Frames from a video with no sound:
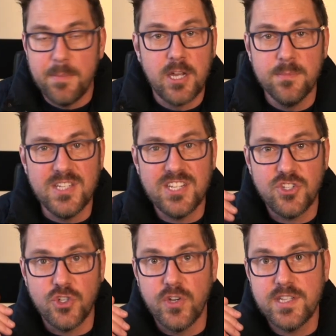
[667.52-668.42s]
I become
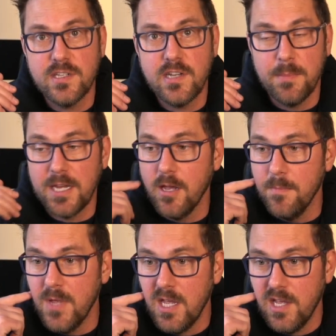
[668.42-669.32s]
disjointed, I
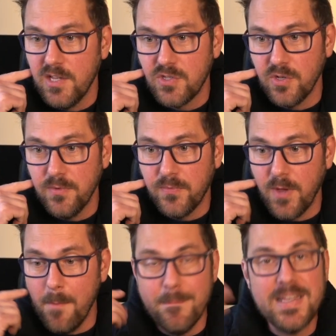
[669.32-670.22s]
become sort of
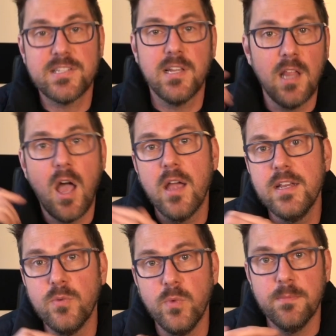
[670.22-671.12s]

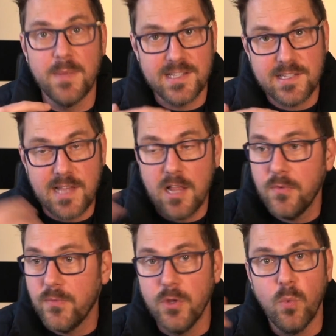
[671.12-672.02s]
misaligned with
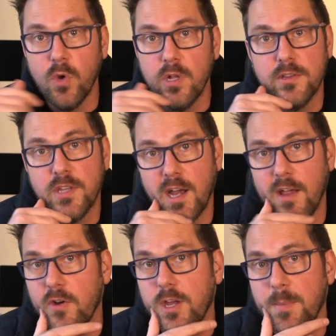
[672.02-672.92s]
myself and the world that I
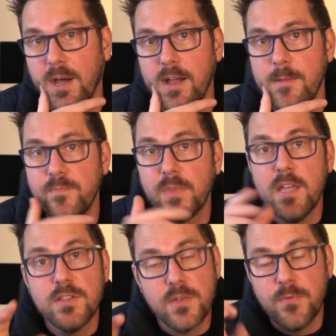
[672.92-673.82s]
occupy.
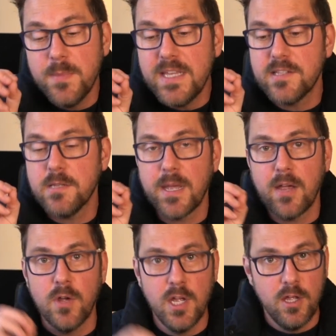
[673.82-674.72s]
So for me, it's
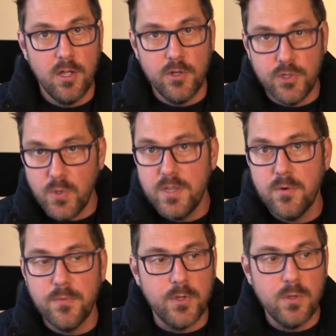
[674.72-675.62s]
about doing the
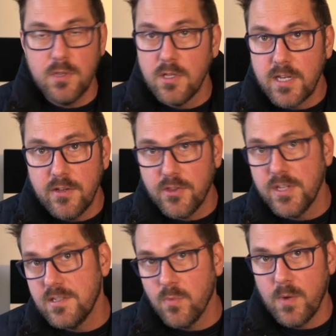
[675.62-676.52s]
review, looking at the
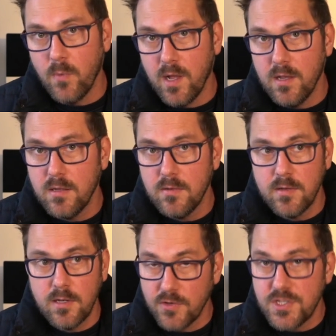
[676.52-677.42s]
things that went well,
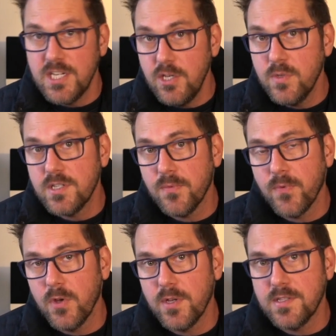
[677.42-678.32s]
continuing to
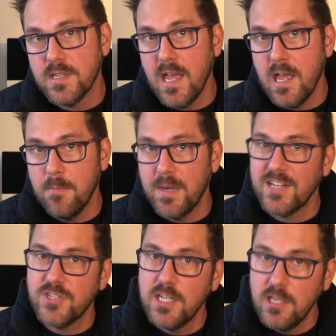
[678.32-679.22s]
focus there, but
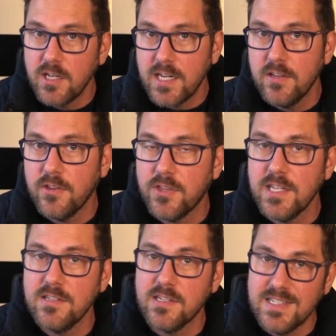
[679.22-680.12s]
actually looking at the
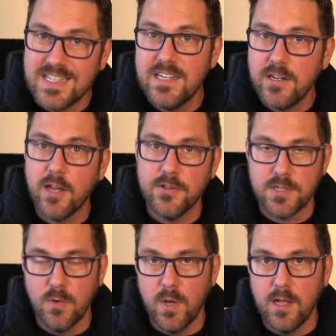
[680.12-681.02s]
things that didn't go
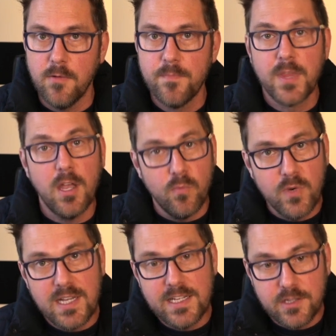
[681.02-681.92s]
so well and
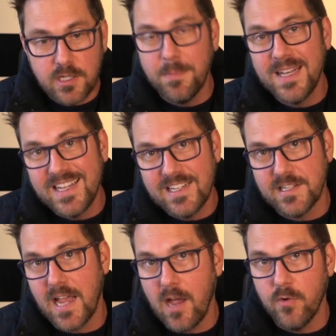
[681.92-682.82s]
really doubling
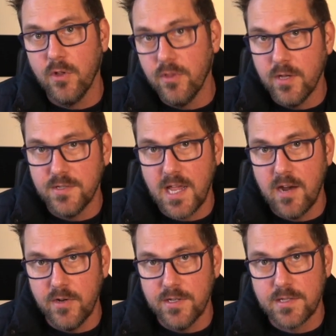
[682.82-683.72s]
down on those
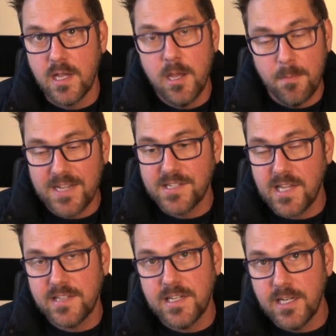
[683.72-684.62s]
areas by
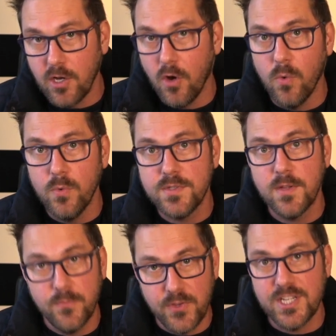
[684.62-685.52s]
setting
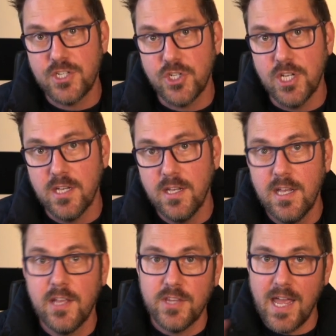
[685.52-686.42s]
goals for this year
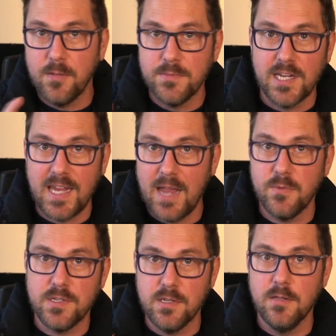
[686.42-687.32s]
that help to
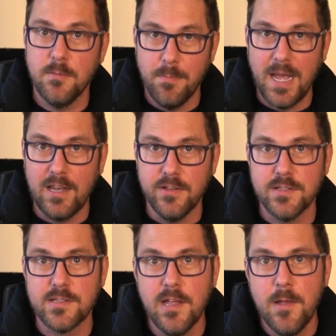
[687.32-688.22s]

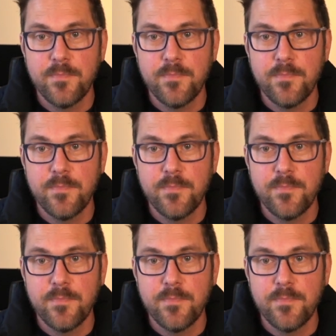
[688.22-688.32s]
counterbalance.